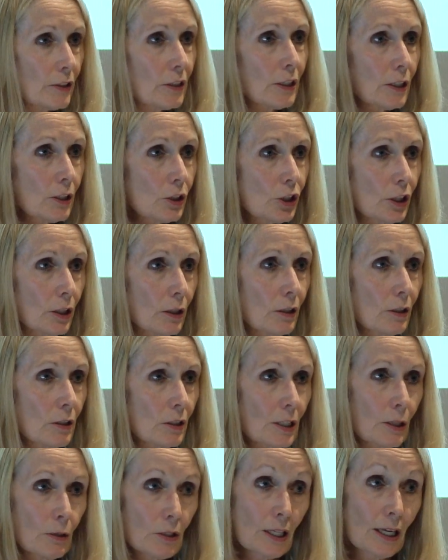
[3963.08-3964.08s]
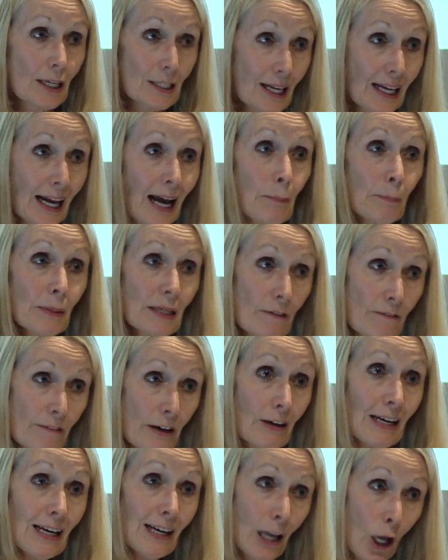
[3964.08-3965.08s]
for teaching, because it can be a
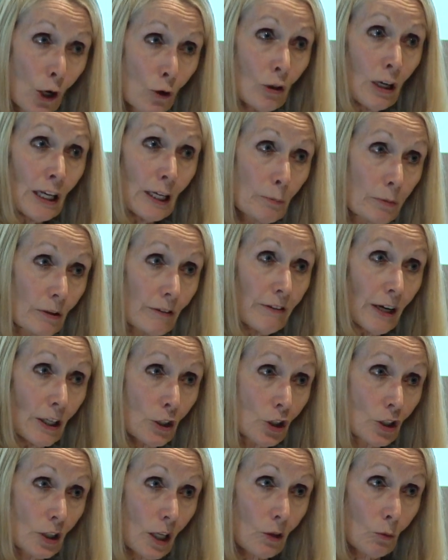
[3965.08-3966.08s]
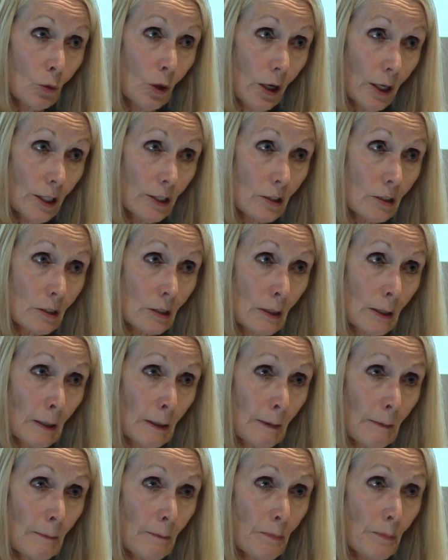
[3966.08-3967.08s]
very lonely profession otherwise.
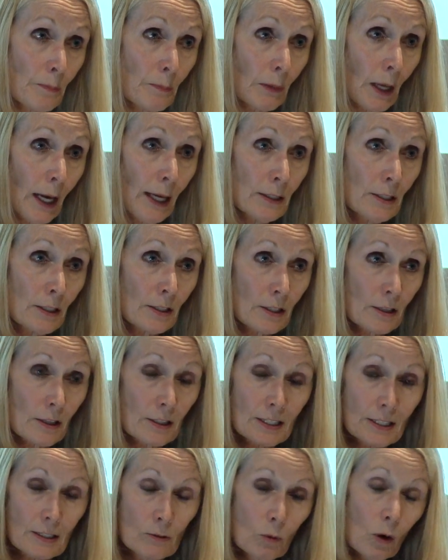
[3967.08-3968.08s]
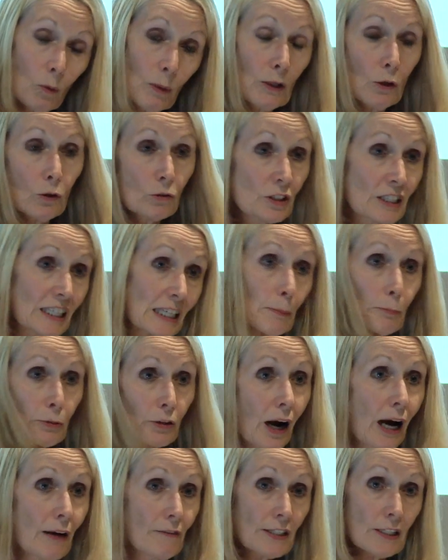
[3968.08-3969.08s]
And what we call
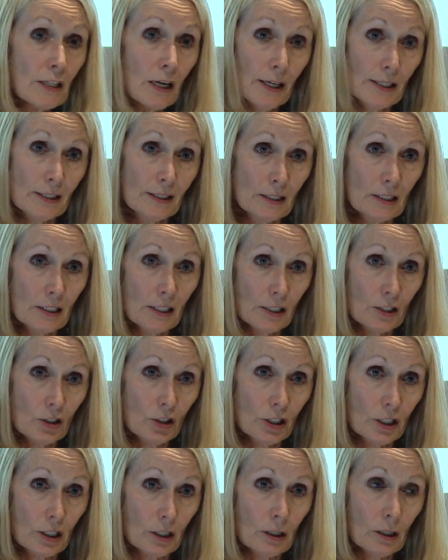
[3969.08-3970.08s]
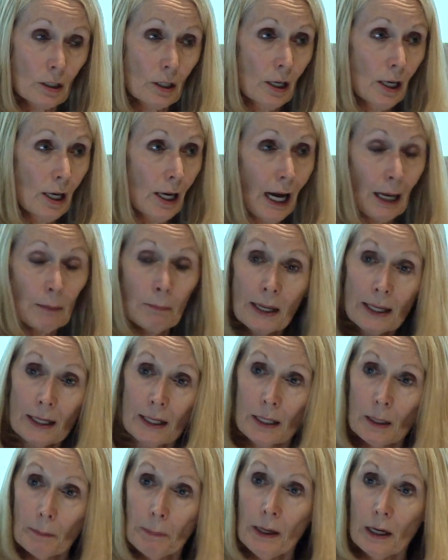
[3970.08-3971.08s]
deprivatizing teaching and
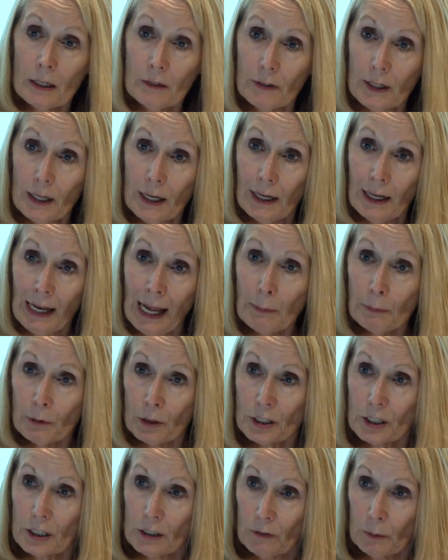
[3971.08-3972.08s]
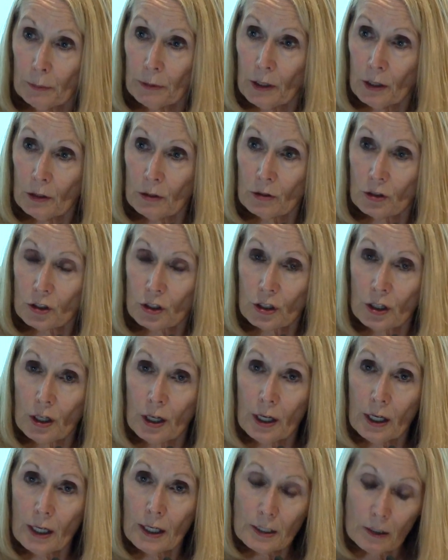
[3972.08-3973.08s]
making it part of a collaborative approach
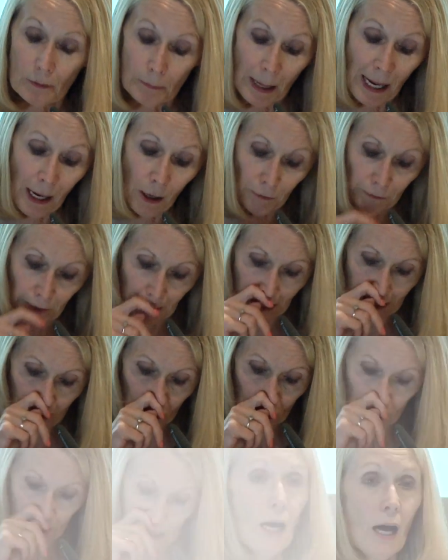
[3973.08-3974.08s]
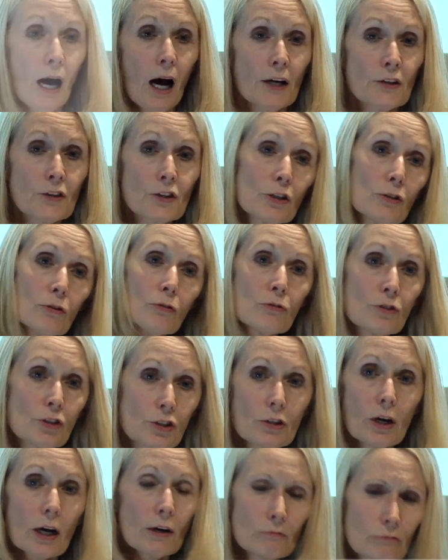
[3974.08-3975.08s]
is a powerful engine. I
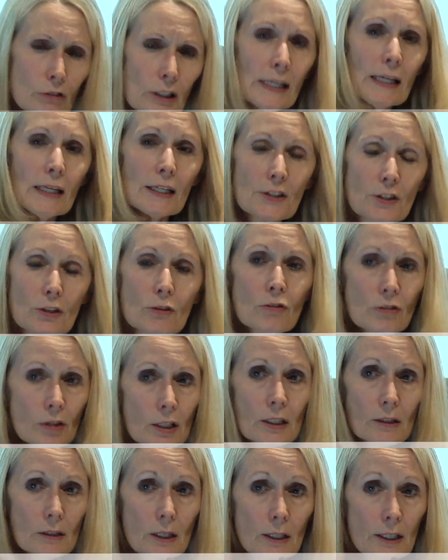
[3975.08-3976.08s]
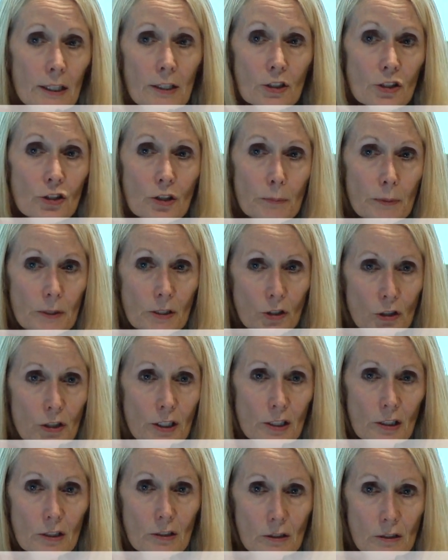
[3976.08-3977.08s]
really do think that leadership is
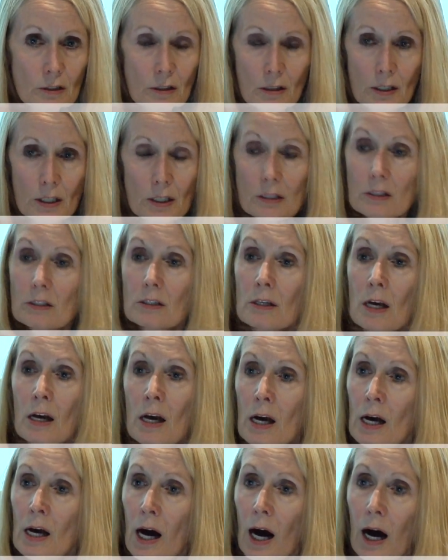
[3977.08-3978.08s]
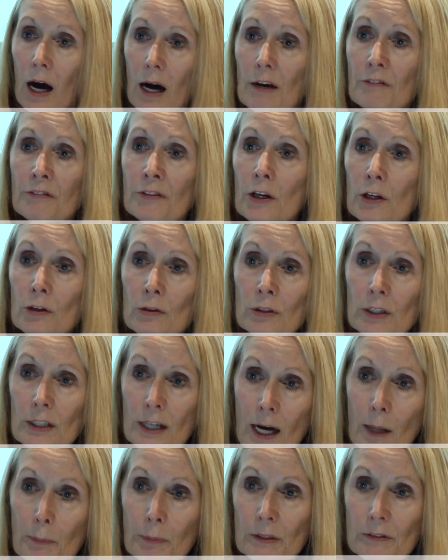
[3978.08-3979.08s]
critical to this. I've known a
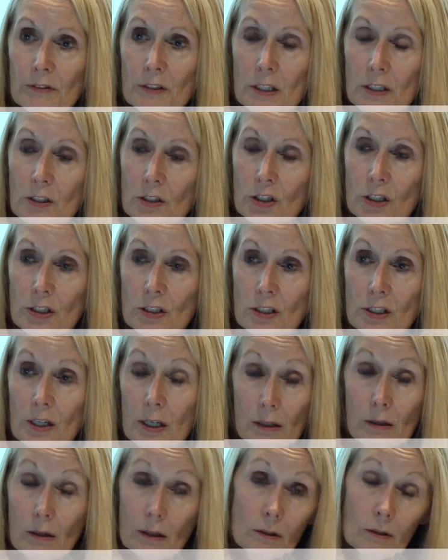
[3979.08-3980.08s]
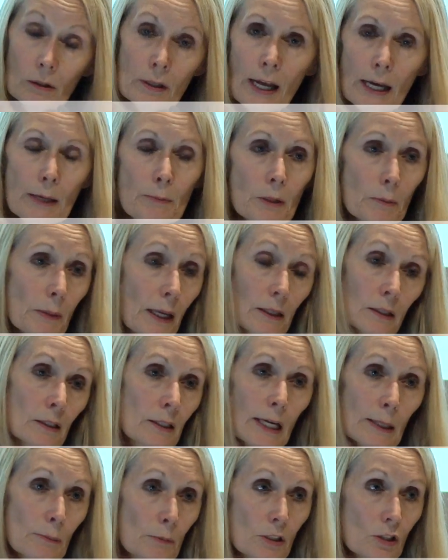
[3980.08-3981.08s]
couple of teachers, I could name
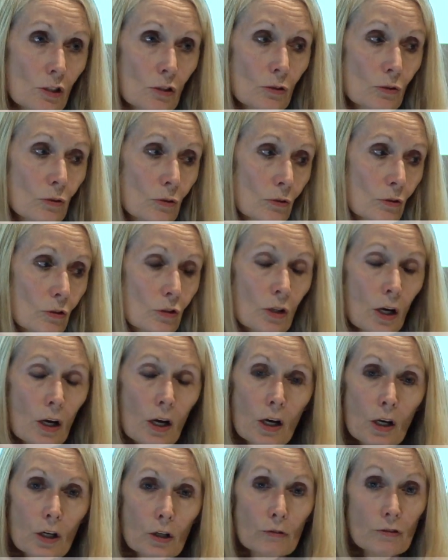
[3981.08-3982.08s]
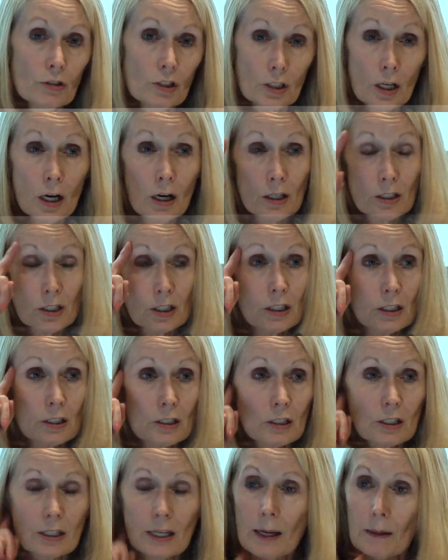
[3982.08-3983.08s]
the schools, who
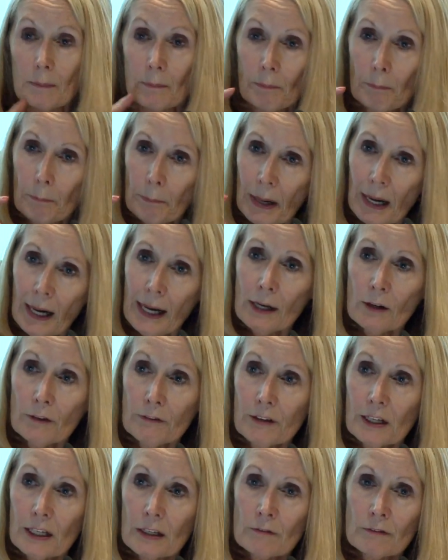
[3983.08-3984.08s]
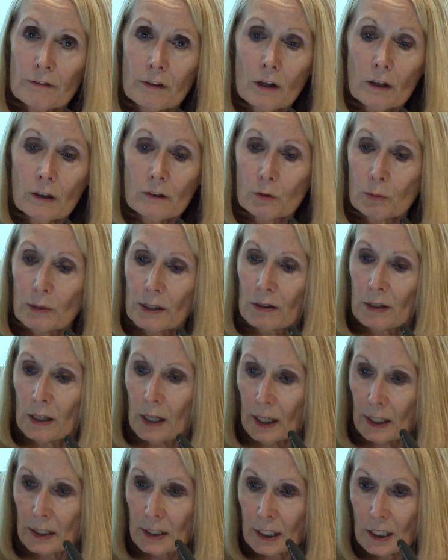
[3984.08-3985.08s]
started to get powerfully involved with
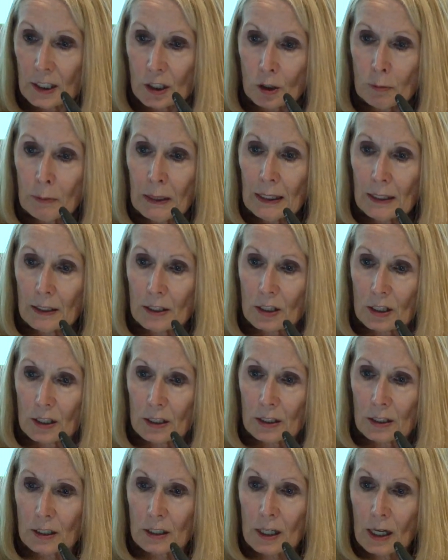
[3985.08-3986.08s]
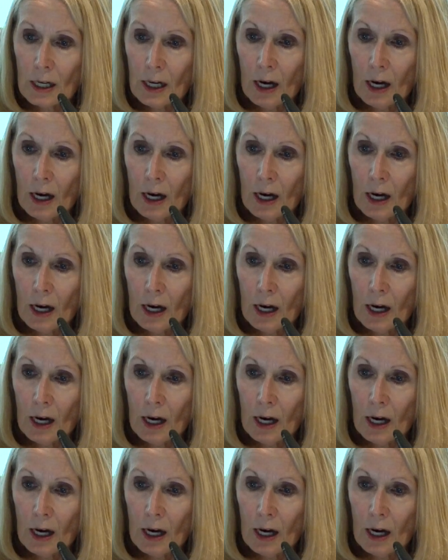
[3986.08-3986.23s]
teach meets and